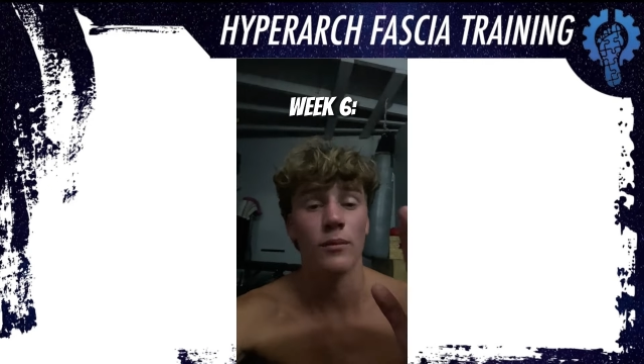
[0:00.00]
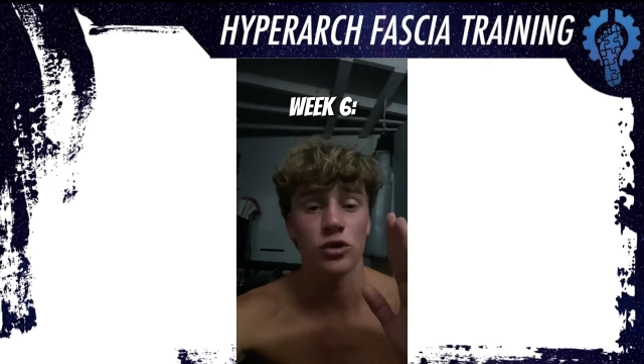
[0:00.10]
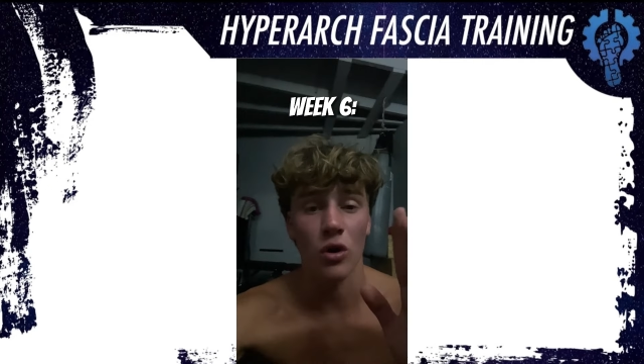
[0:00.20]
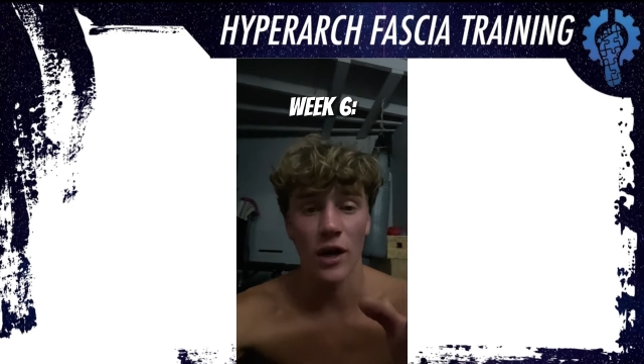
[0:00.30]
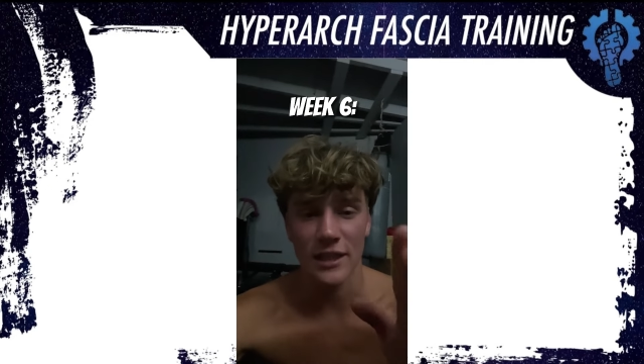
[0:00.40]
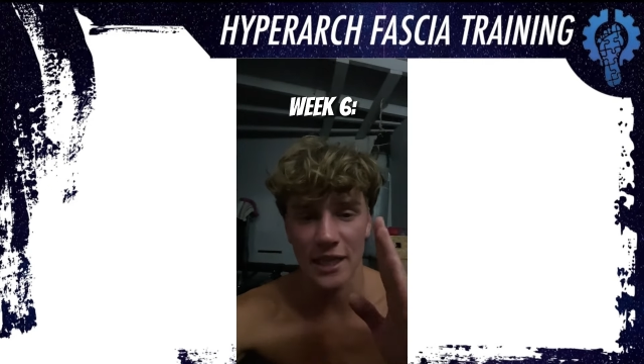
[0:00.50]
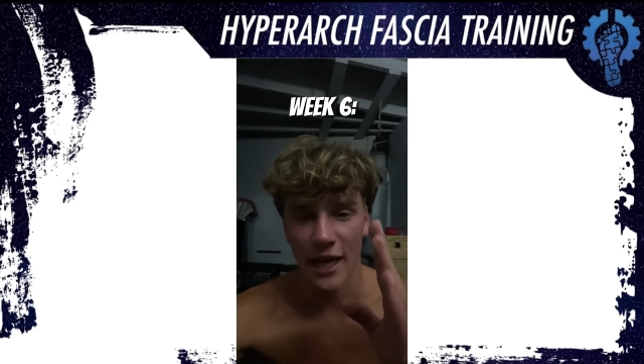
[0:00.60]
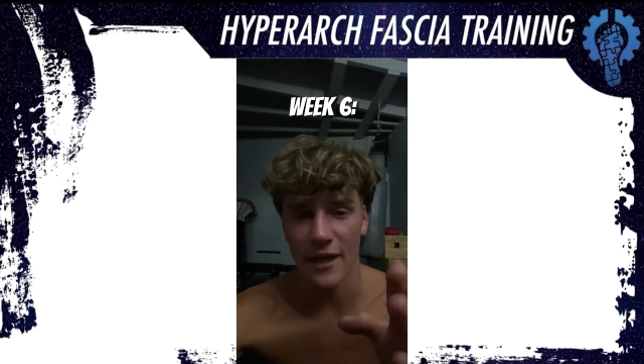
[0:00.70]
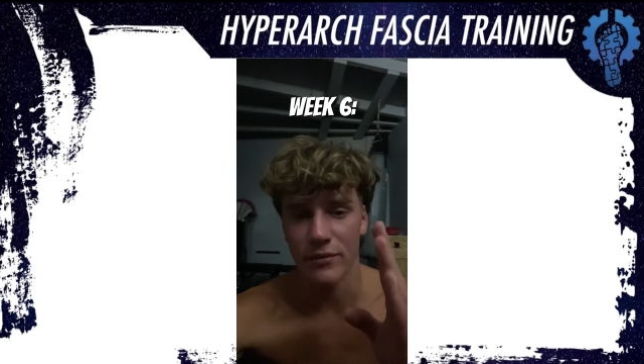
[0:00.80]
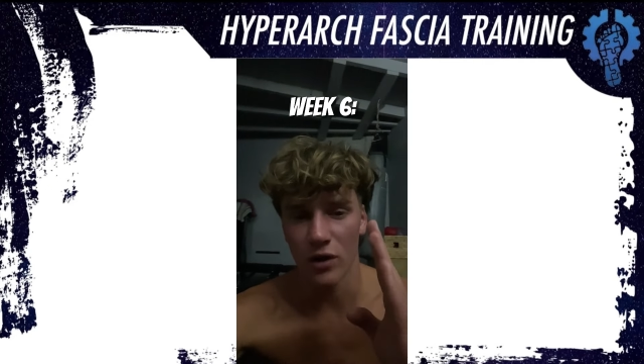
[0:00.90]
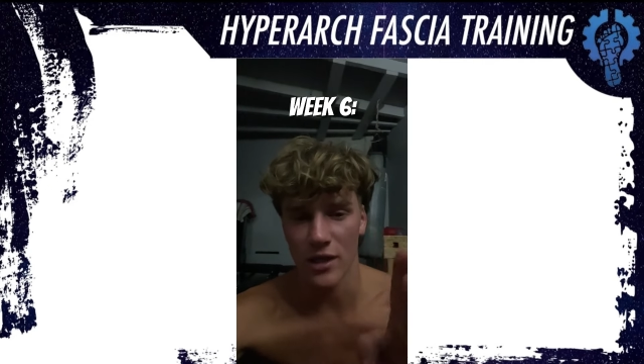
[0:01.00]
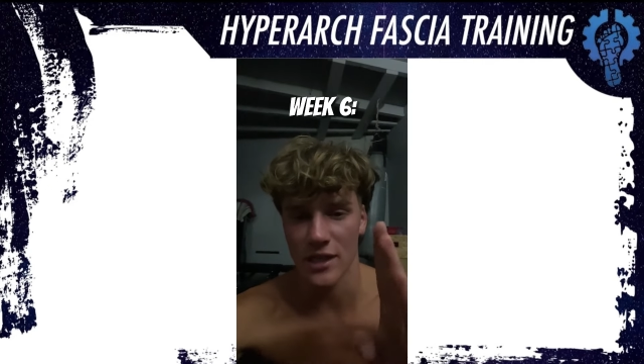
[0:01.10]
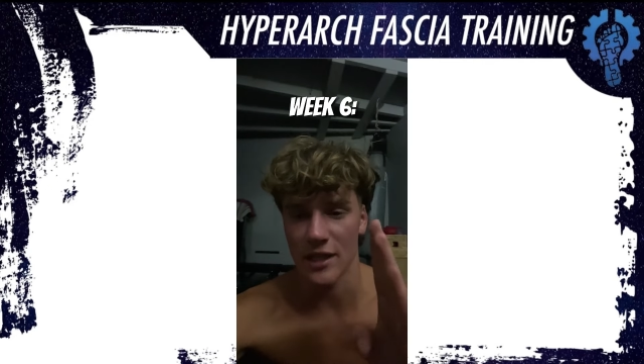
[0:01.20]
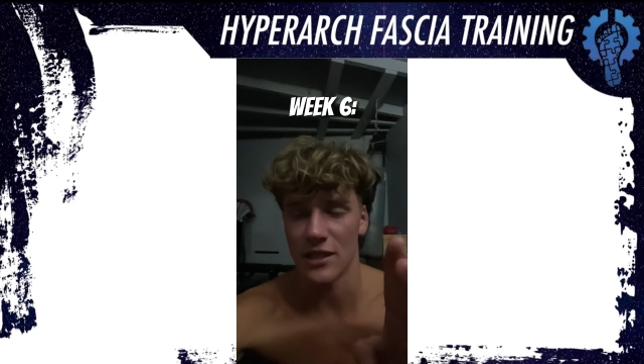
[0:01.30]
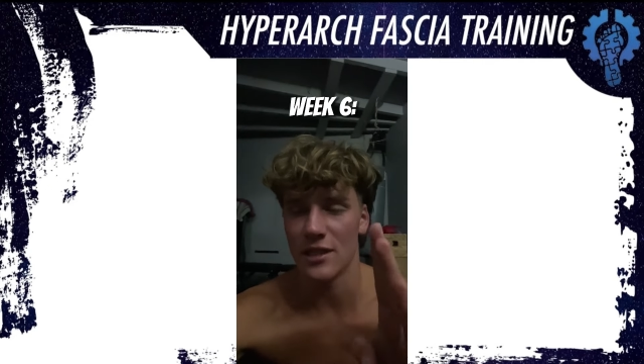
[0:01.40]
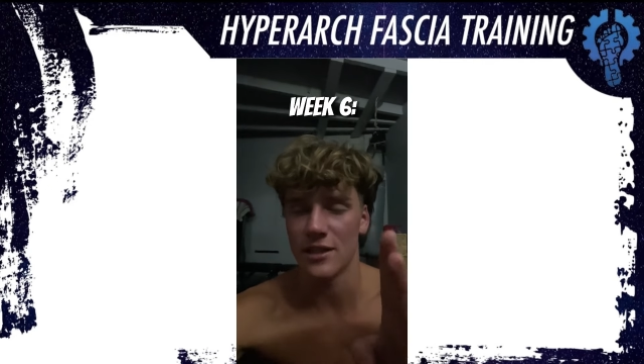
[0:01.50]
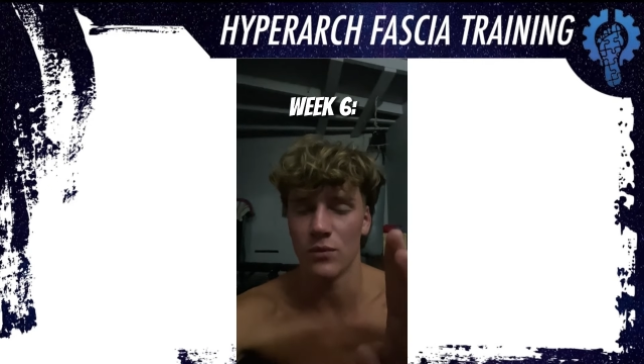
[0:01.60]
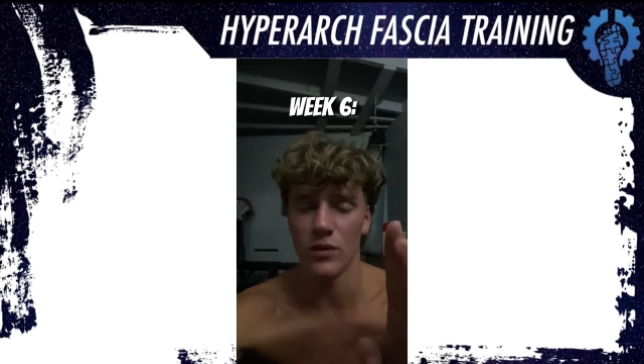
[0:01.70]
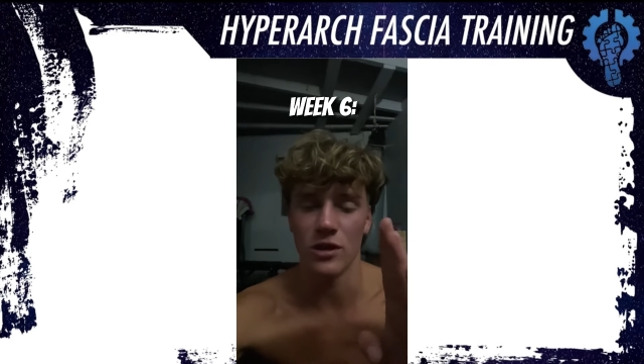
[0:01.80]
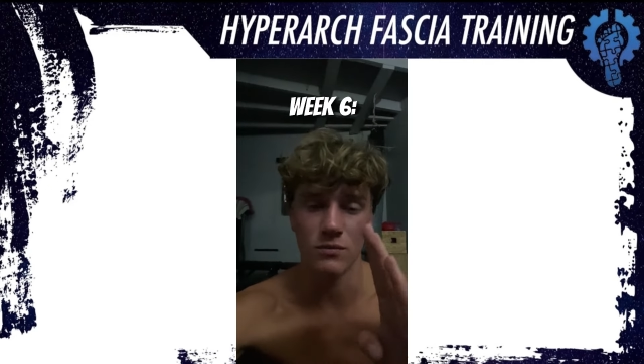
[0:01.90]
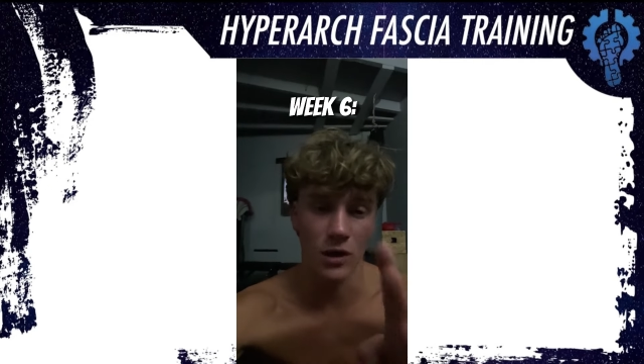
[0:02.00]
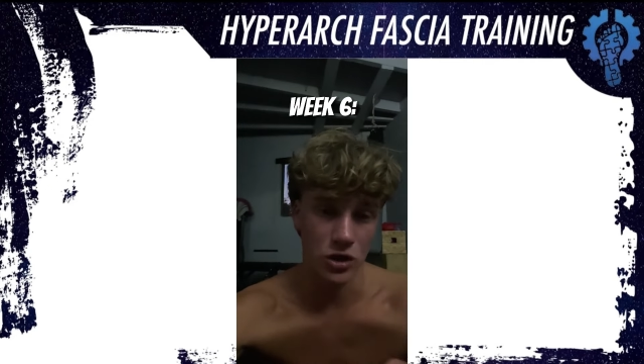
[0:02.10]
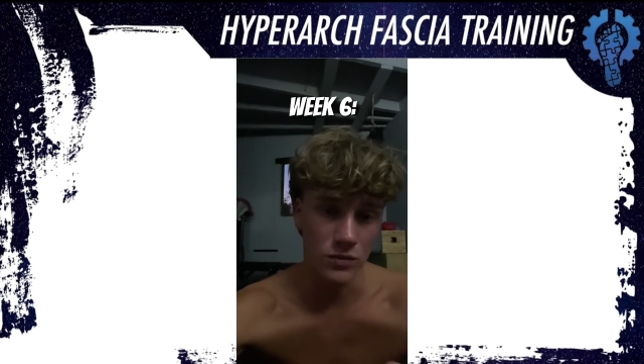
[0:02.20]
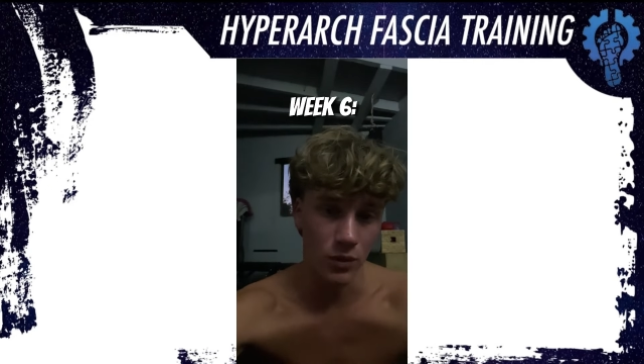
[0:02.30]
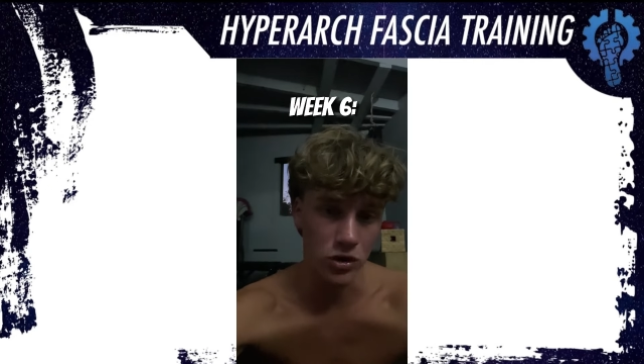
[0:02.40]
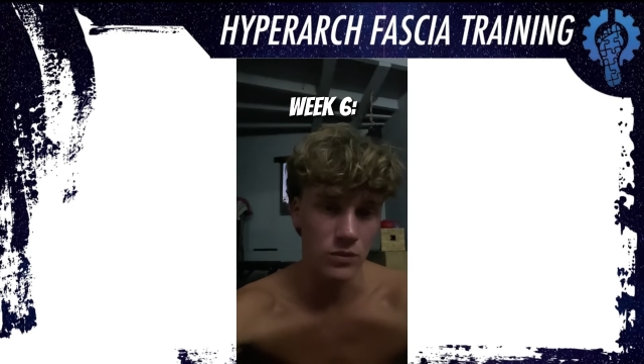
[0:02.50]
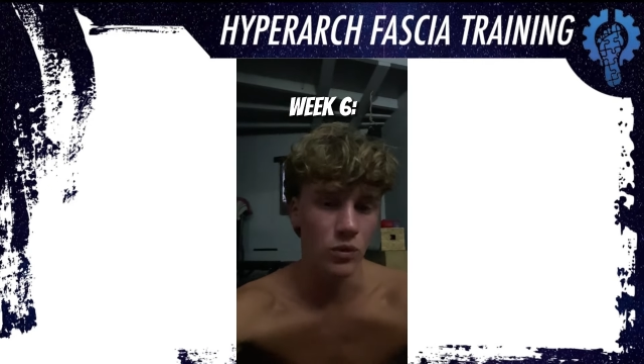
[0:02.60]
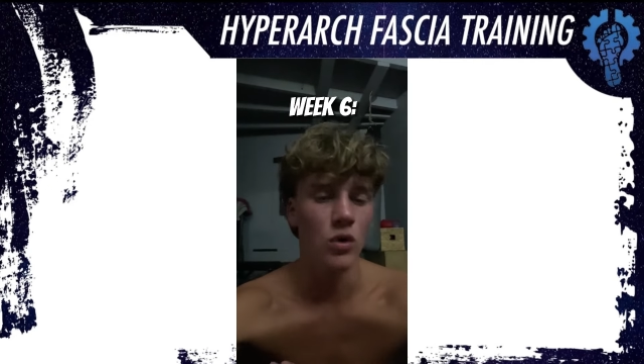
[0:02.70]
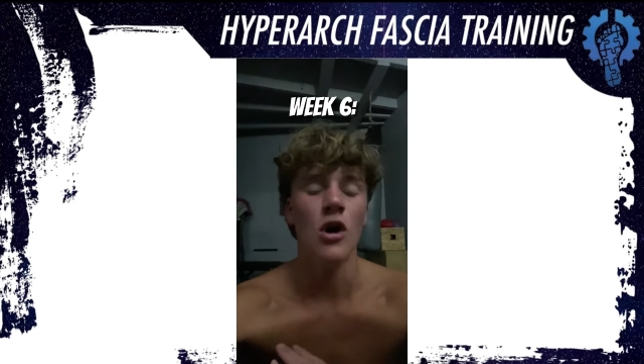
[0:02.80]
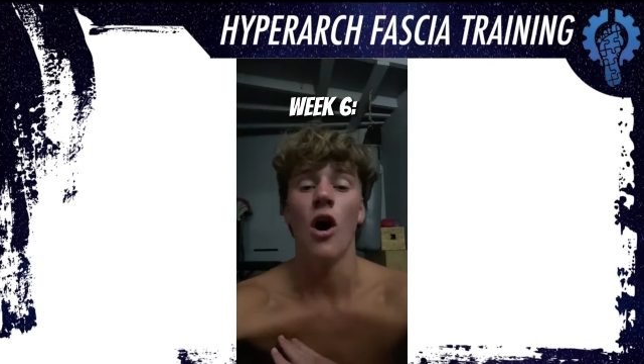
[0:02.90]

Trying to keep nice and consistent with as much as possible.